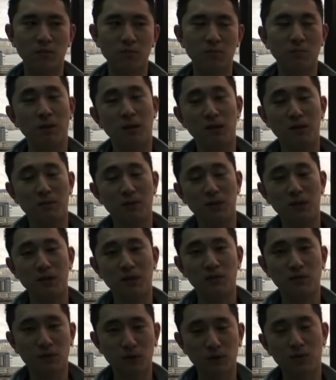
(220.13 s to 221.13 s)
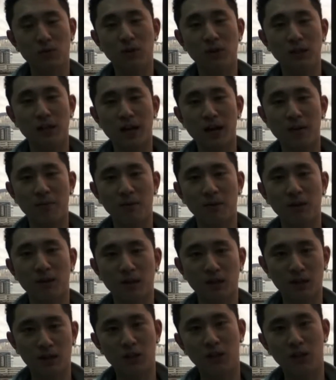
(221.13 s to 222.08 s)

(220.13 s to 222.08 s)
made me feel really happy and